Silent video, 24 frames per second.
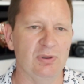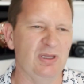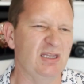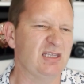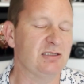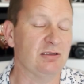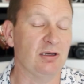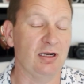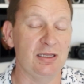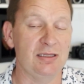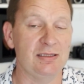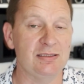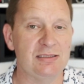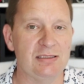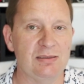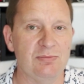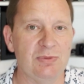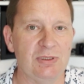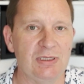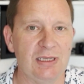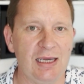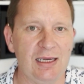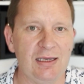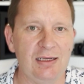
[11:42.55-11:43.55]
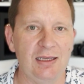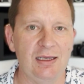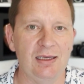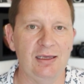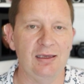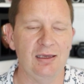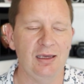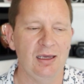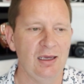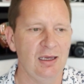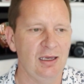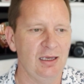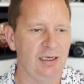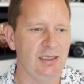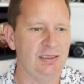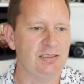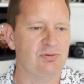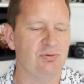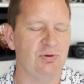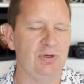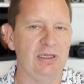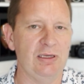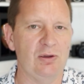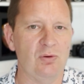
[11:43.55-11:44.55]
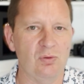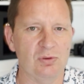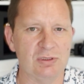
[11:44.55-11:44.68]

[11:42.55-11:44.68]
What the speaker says: It's not intimidating, it's really